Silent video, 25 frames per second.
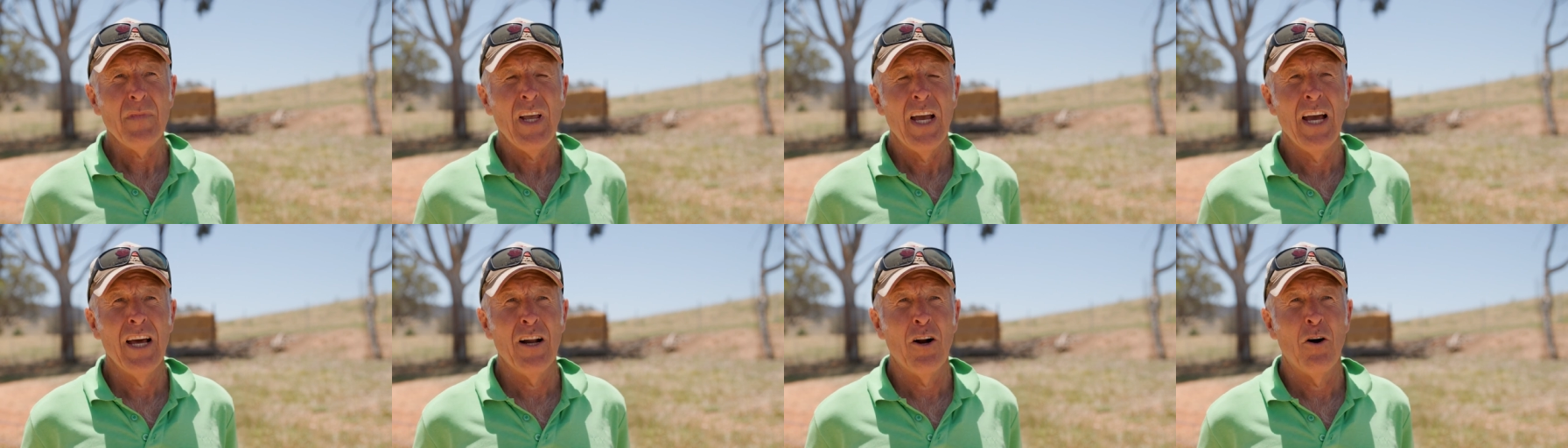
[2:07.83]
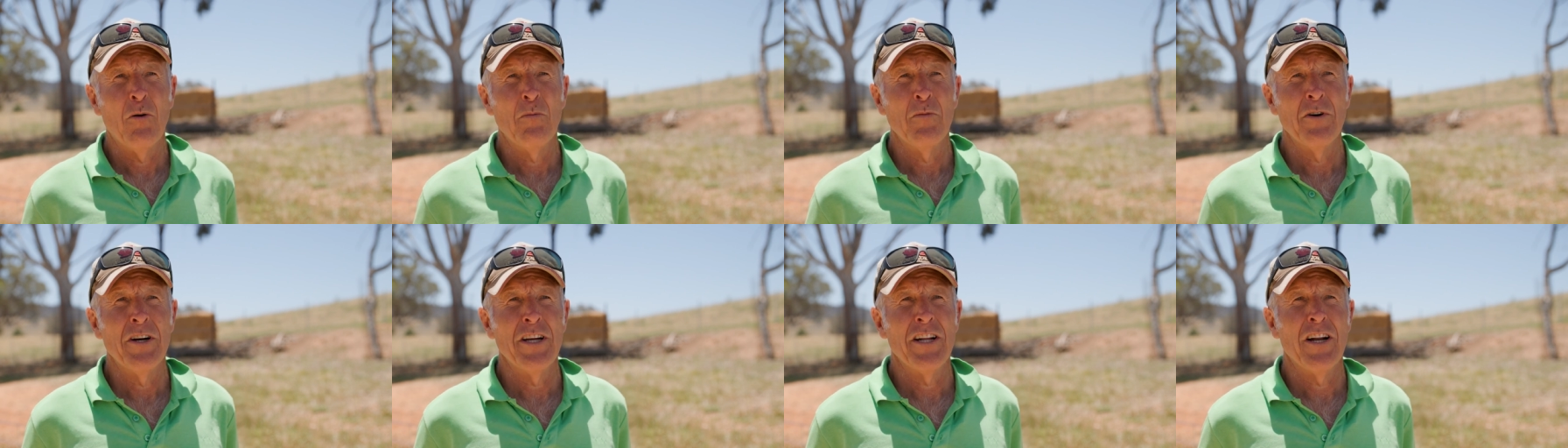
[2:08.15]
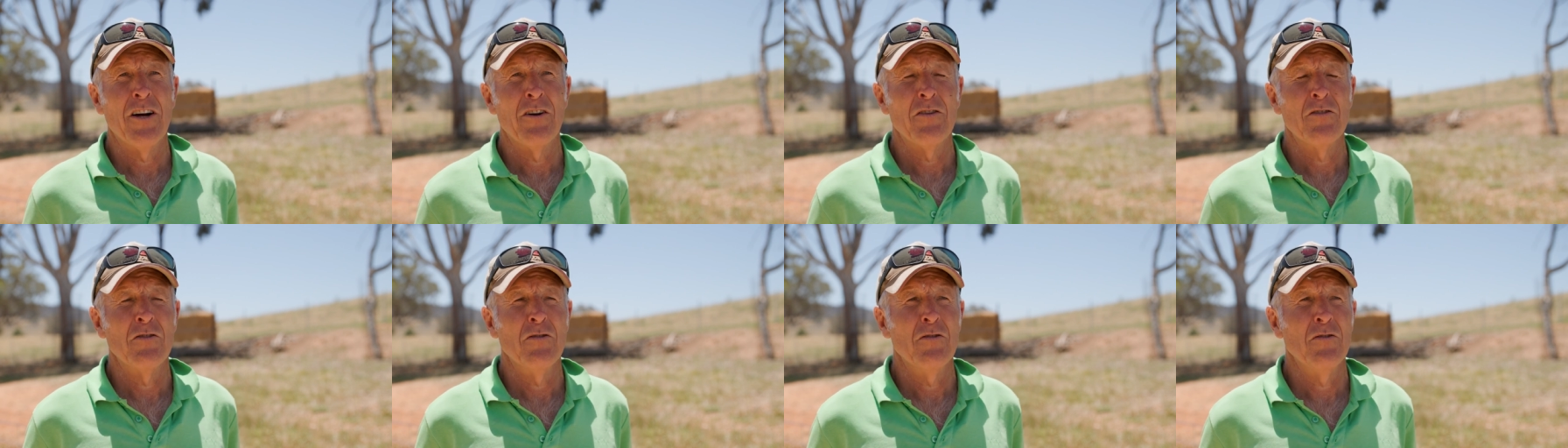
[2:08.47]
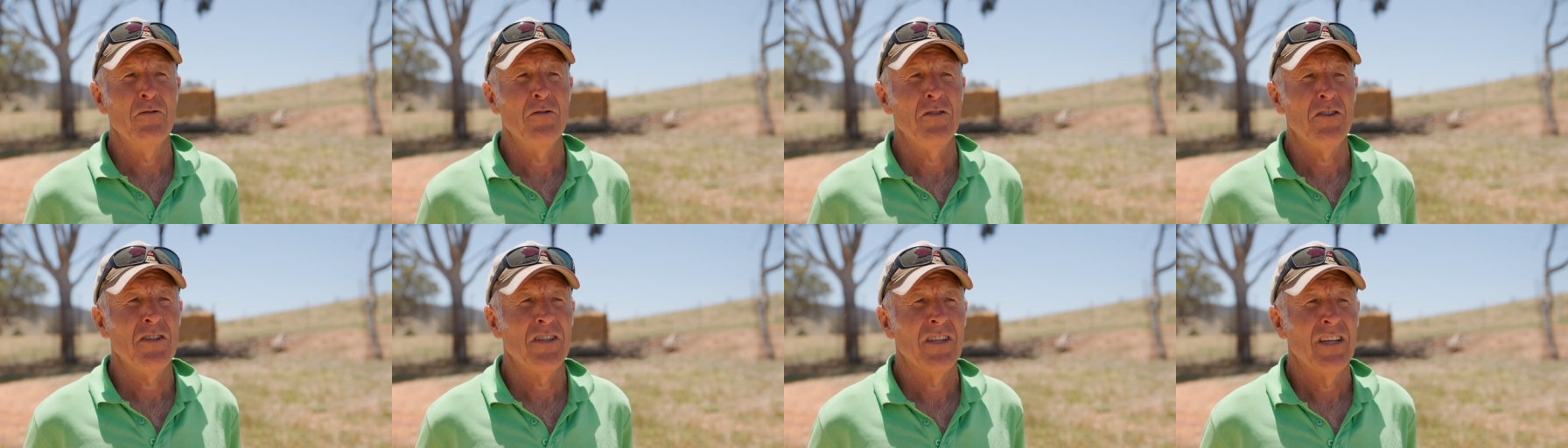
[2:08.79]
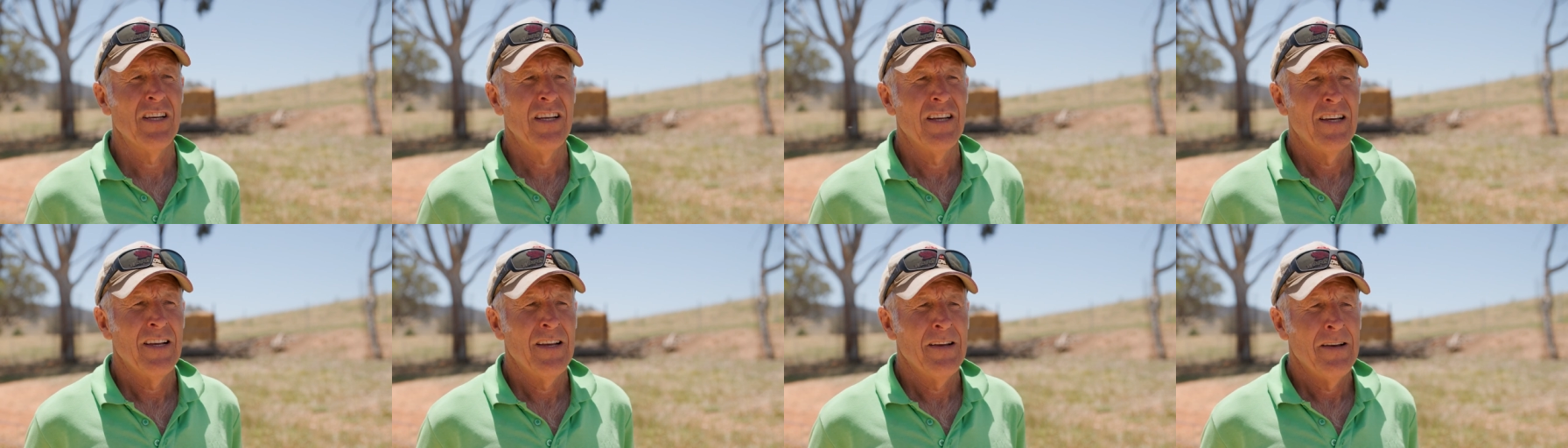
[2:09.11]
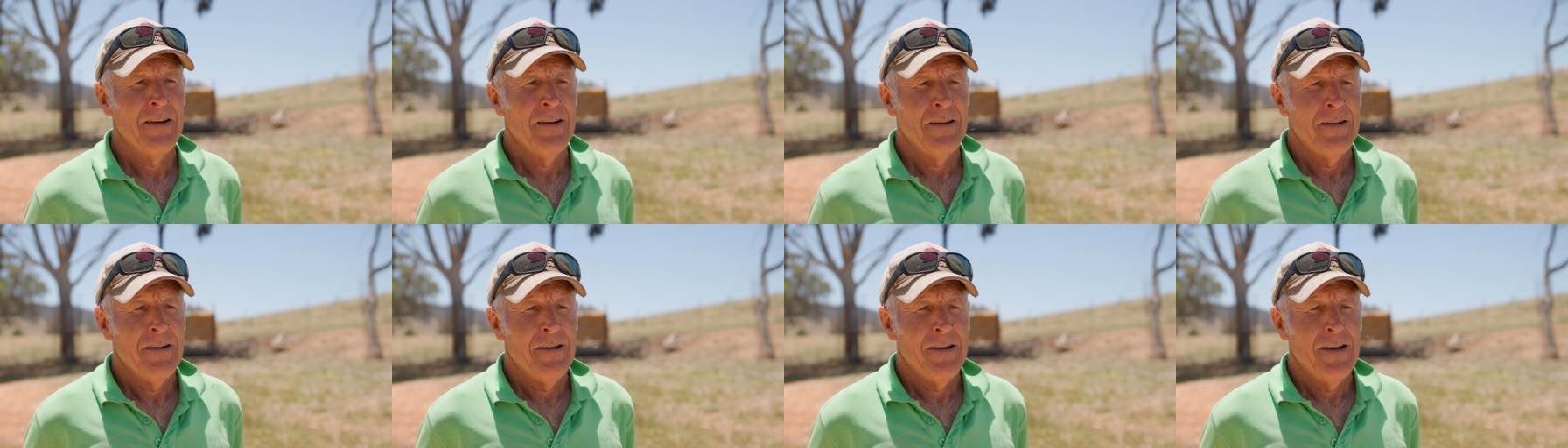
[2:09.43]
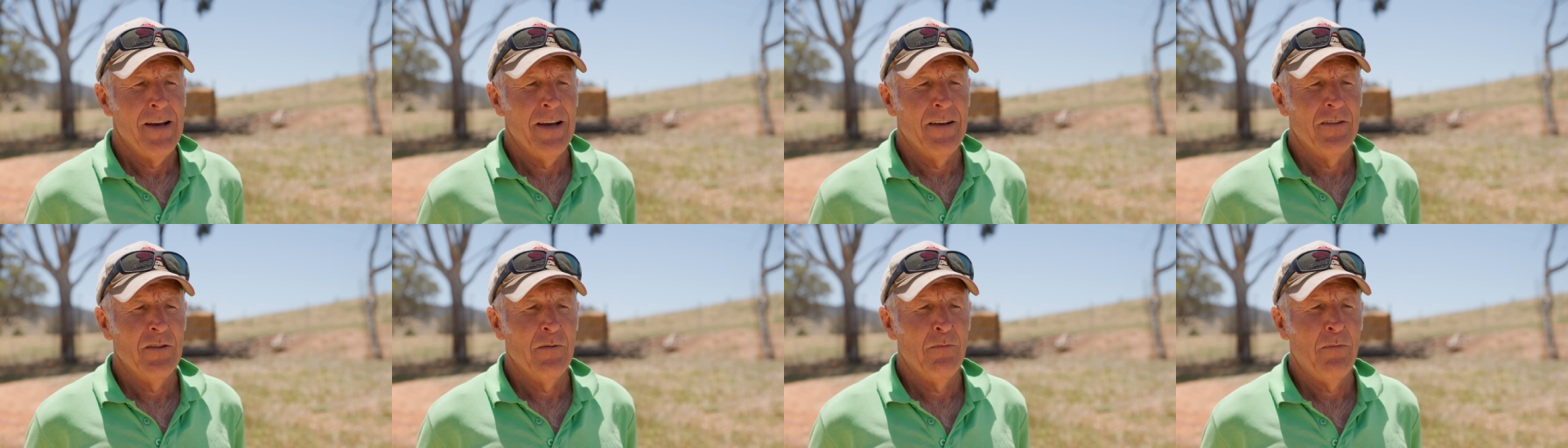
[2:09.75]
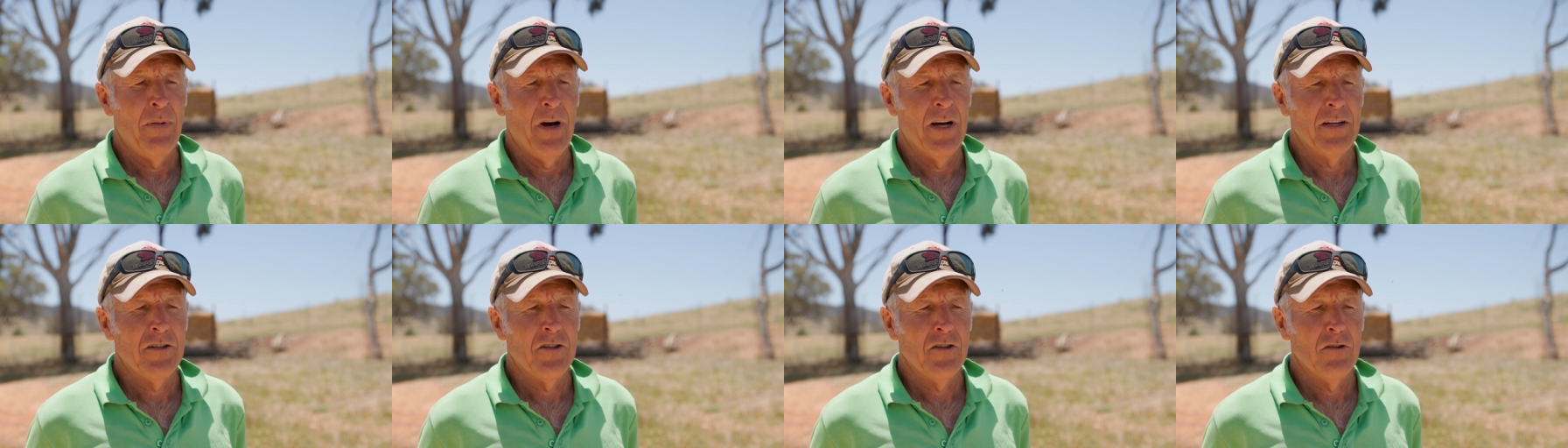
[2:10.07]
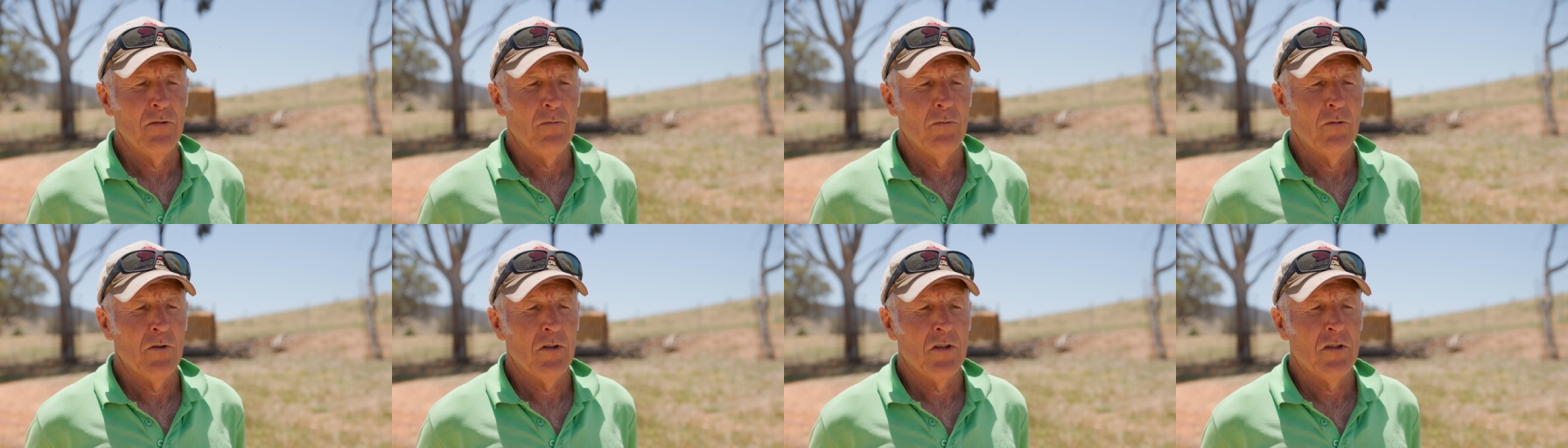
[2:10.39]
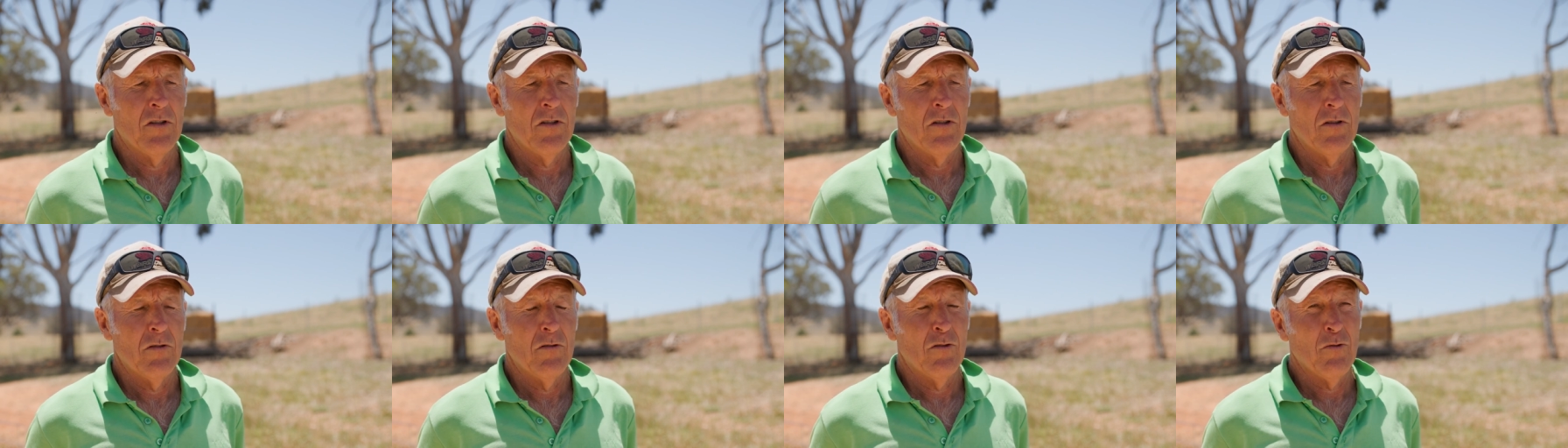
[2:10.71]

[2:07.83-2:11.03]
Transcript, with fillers: adult merino ewes. And the budget was